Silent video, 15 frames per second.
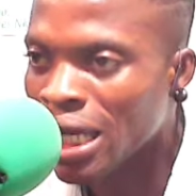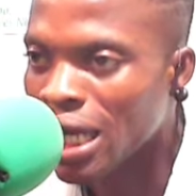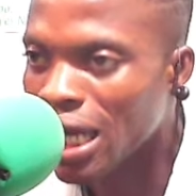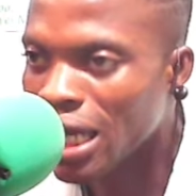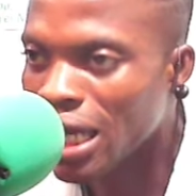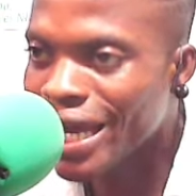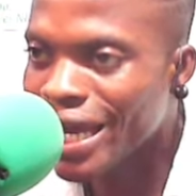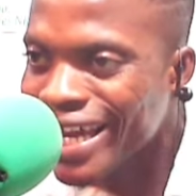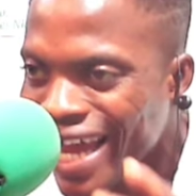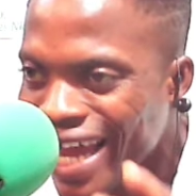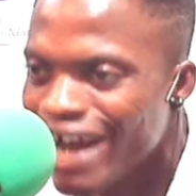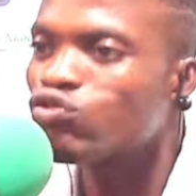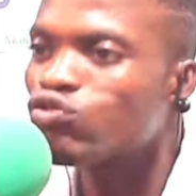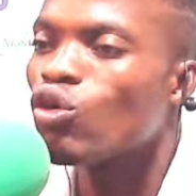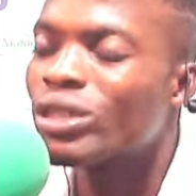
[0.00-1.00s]

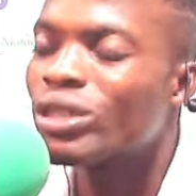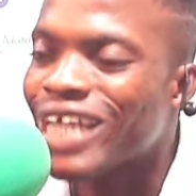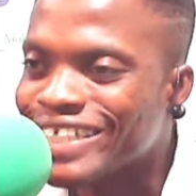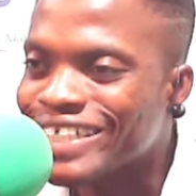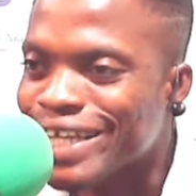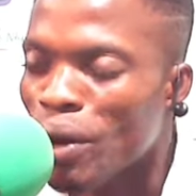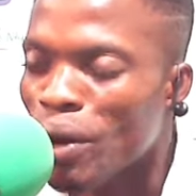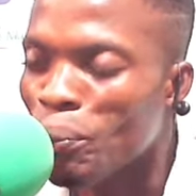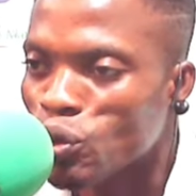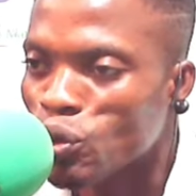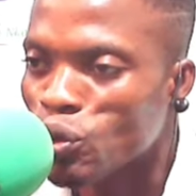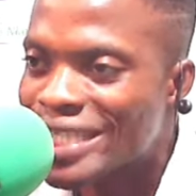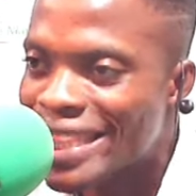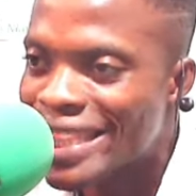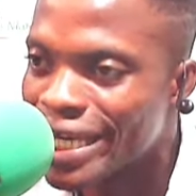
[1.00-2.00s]
CAF Total
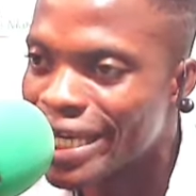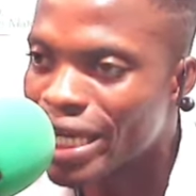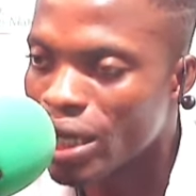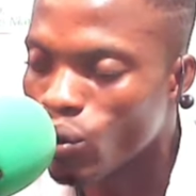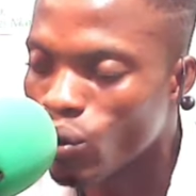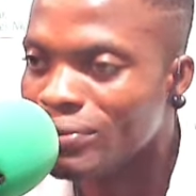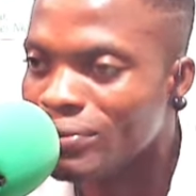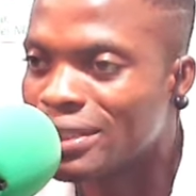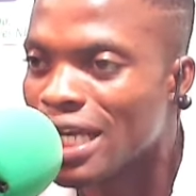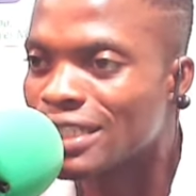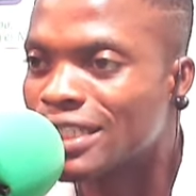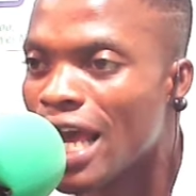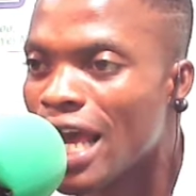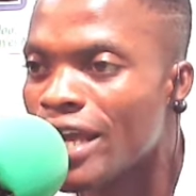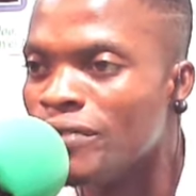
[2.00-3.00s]
Champions League. When we
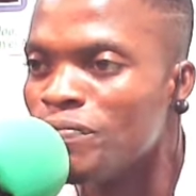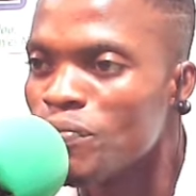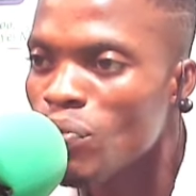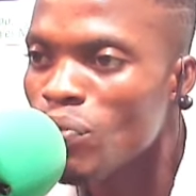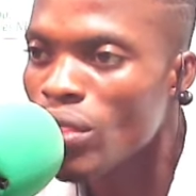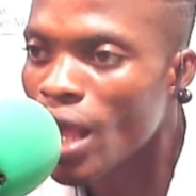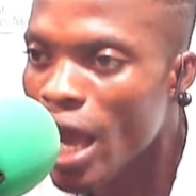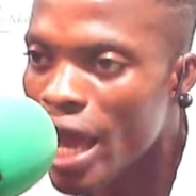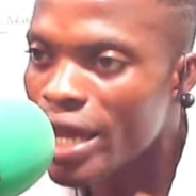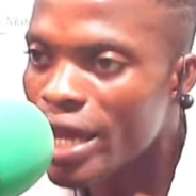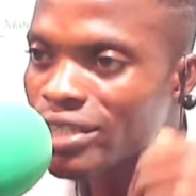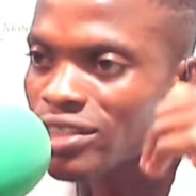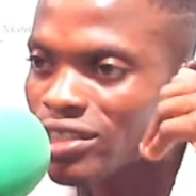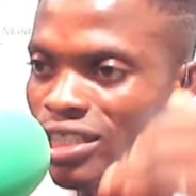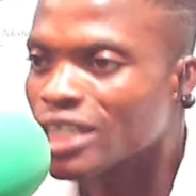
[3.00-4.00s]
say
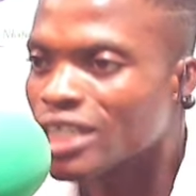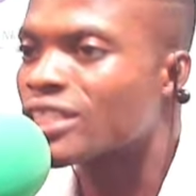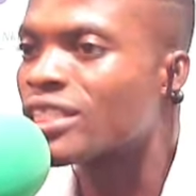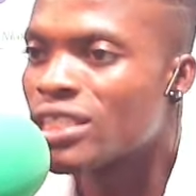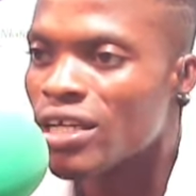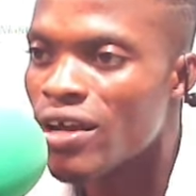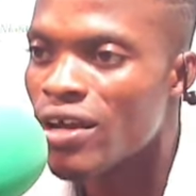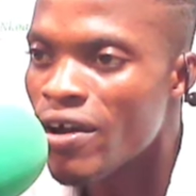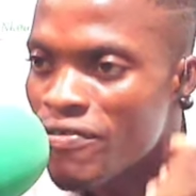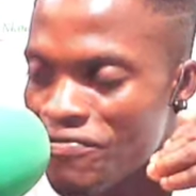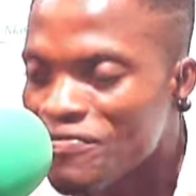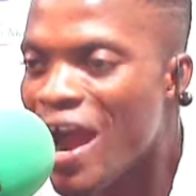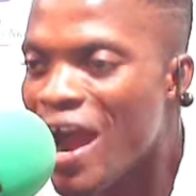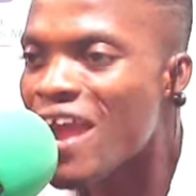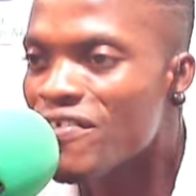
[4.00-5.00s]

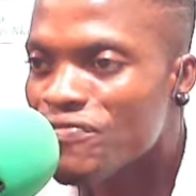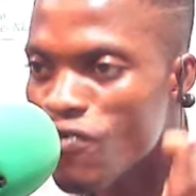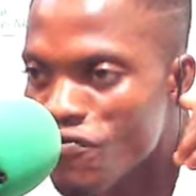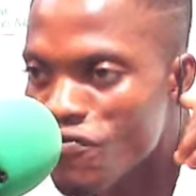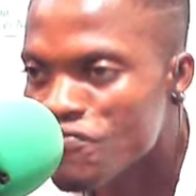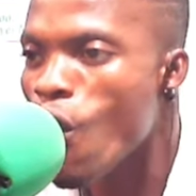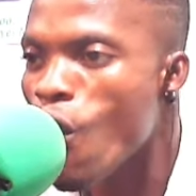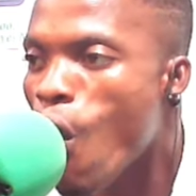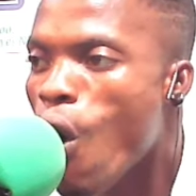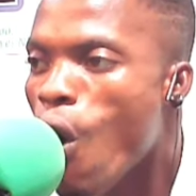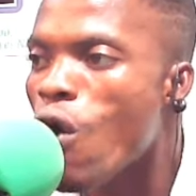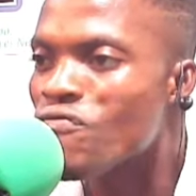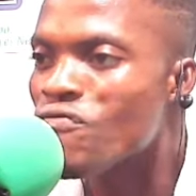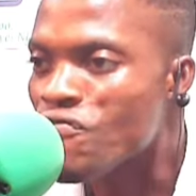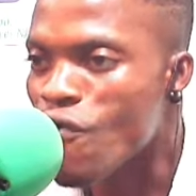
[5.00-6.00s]

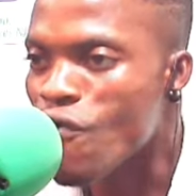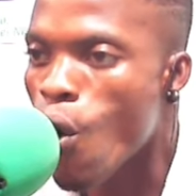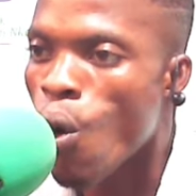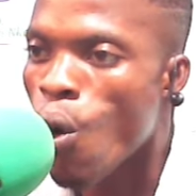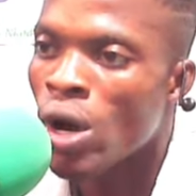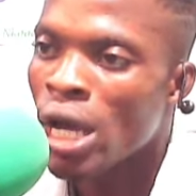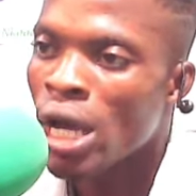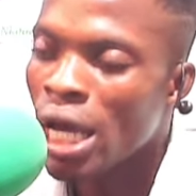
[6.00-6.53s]
6-5-4-4.